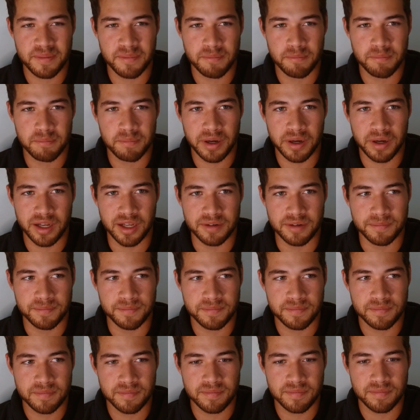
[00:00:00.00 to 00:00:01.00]
but
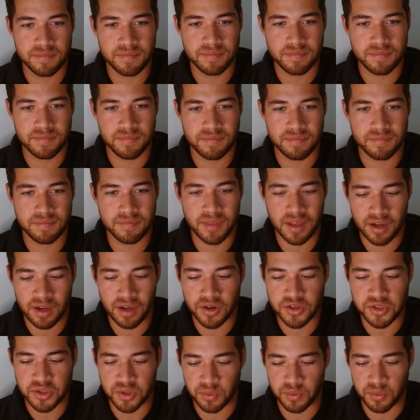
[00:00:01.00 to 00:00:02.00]
they
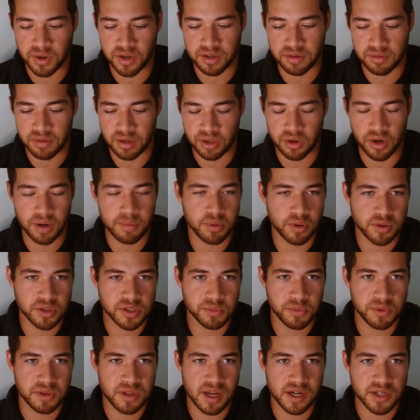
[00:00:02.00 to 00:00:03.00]
also want a great
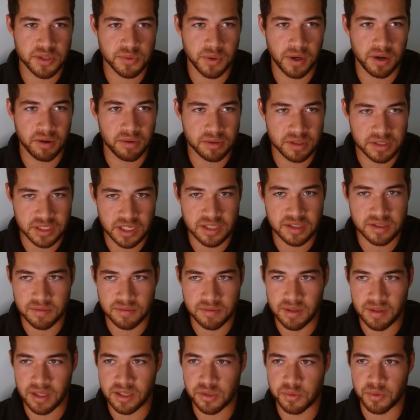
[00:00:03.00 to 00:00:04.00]
person with that as well, because
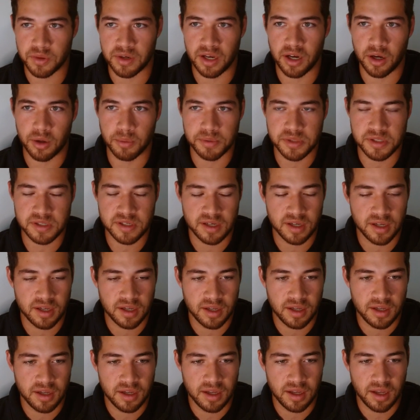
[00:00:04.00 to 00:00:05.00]
that's what helps
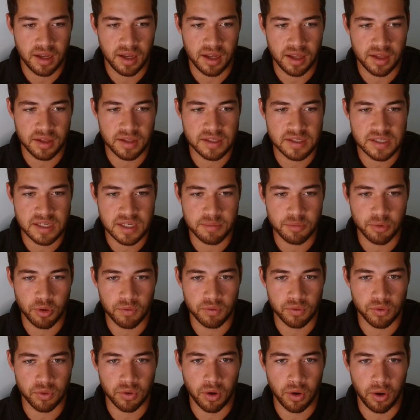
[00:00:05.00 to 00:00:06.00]
the team
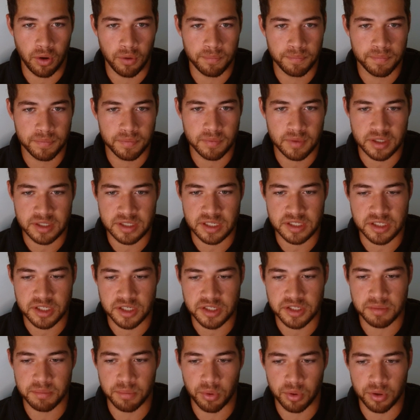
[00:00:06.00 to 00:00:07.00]
overall, because that's
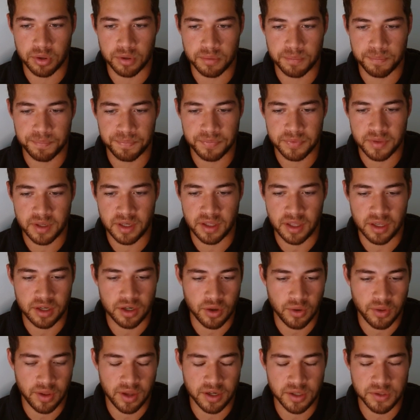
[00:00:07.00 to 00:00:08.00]
just important, and they
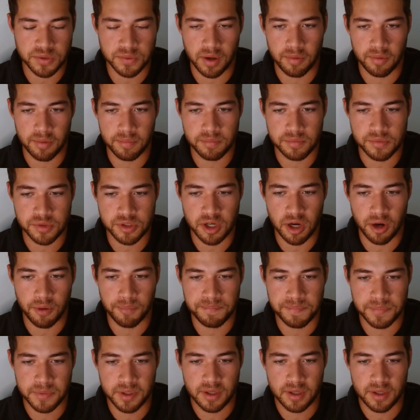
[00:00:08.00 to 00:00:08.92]
know that as well. So